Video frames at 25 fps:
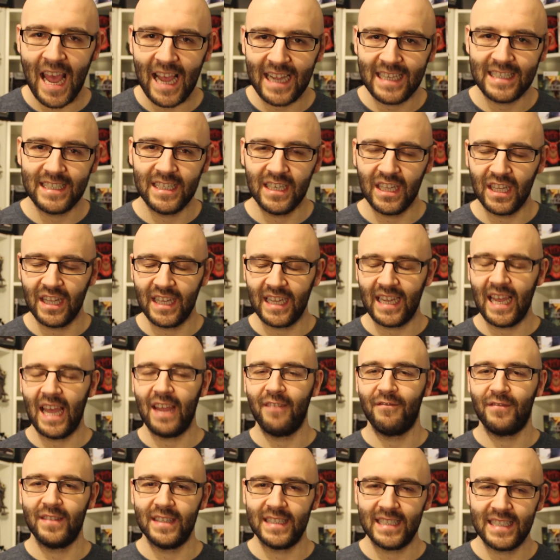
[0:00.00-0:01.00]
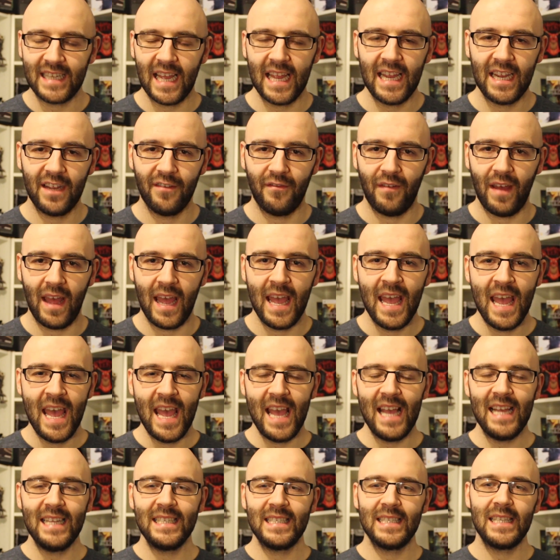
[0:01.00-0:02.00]
hating on the game for the sake of it
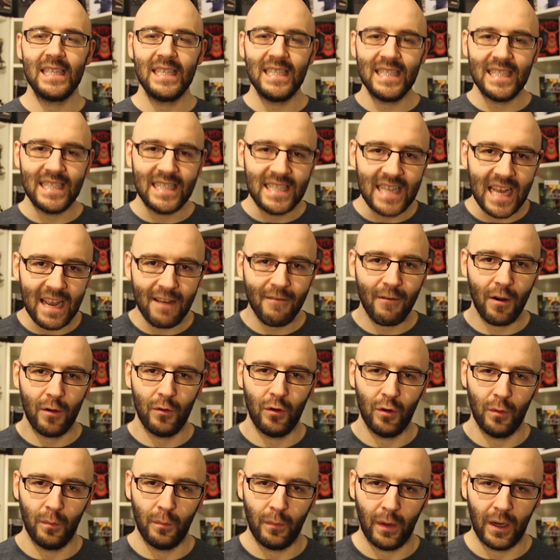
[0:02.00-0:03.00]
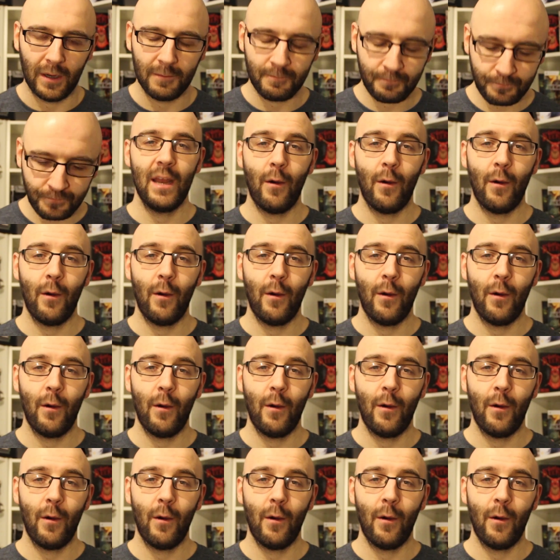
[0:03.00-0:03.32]
is the 0 number.